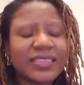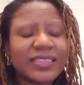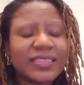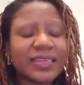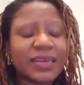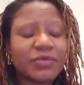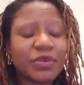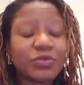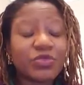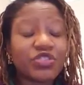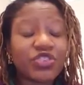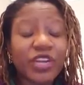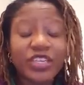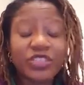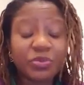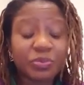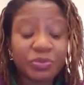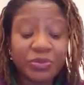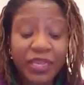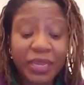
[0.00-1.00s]
I'm not
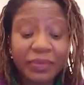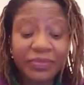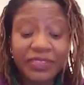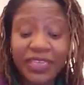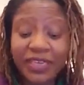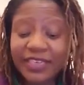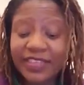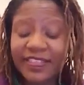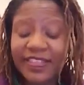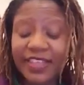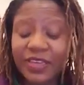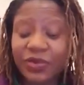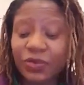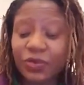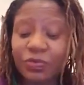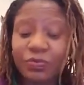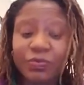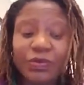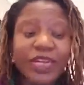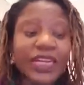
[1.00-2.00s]
trying to preempt anything
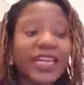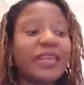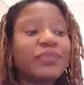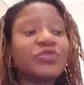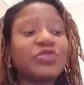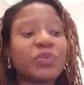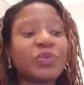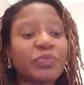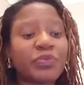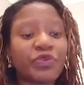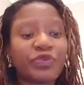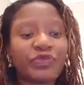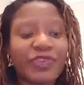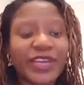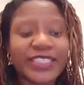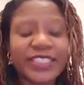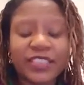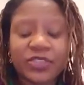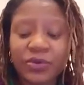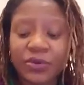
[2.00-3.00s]
or claim to be
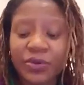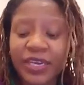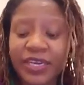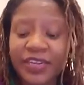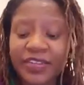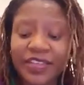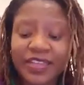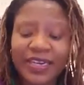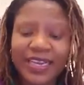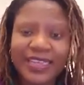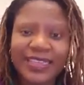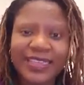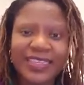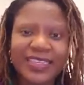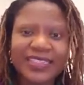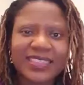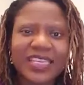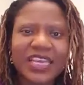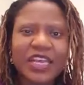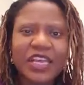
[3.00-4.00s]
prophetic or anything like
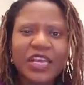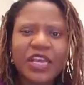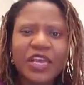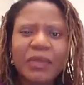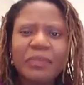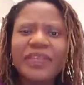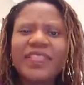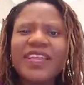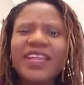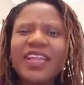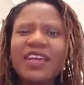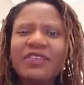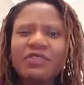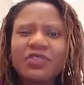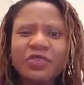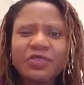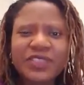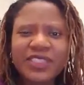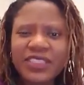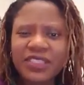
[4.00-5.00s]
this, but the
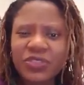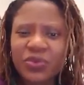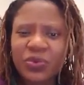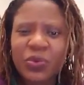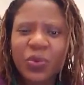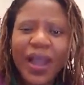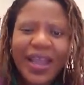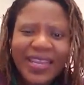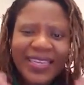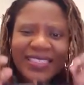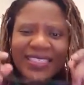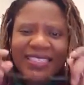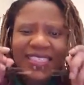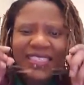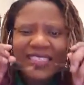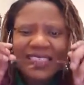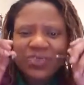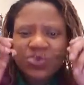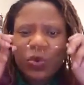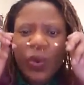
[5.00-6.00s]
level of disquiet
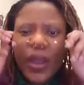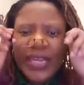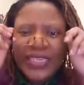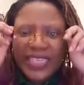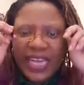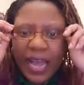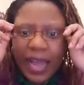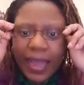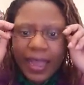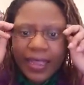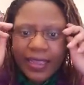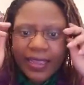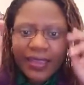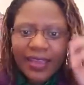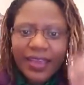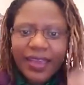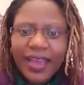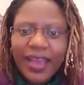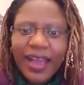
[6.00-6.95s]
is quite high.